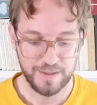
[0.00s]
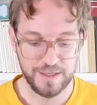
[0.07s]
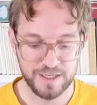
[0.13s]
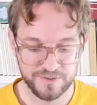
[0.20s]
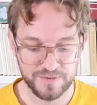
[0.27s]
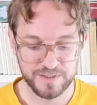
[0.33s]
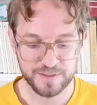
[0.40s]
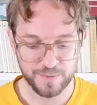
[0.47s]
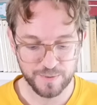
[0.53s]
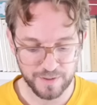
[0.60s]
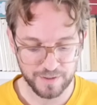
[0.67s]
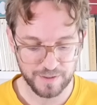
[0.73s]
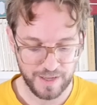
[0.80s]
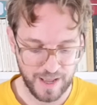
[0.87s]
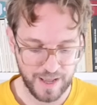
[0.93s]
It is
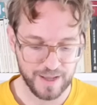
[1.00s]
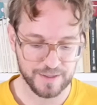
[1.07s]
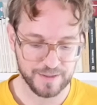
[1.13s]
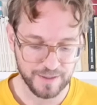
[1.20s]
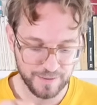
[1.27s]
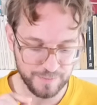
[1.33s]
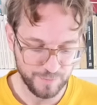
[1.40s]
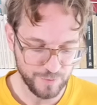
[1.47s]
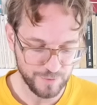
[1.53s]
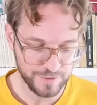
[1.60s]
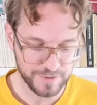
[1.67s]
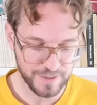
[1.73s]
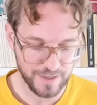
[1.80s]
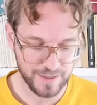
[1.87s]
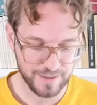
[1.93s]
visible at
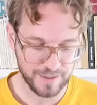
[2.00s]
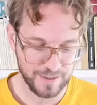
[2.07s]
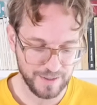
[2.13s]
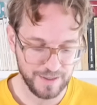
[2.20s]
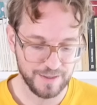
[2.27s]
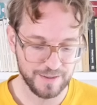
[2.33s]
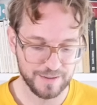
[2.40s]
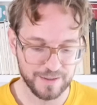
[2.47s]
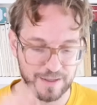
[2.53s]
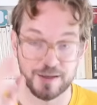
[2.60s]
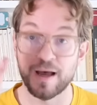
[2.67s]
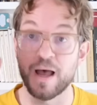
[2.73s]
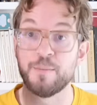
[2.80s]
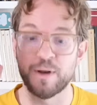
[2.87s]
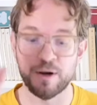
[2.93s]
moonset in
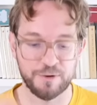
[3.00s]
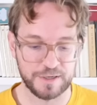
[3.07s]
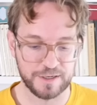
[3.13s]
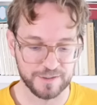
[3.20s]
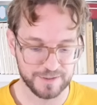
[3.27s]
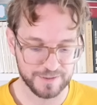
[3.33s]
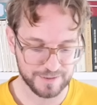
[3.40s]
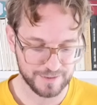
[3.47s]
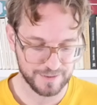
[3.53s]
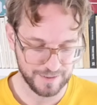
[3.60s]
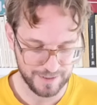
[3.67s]
the Americas,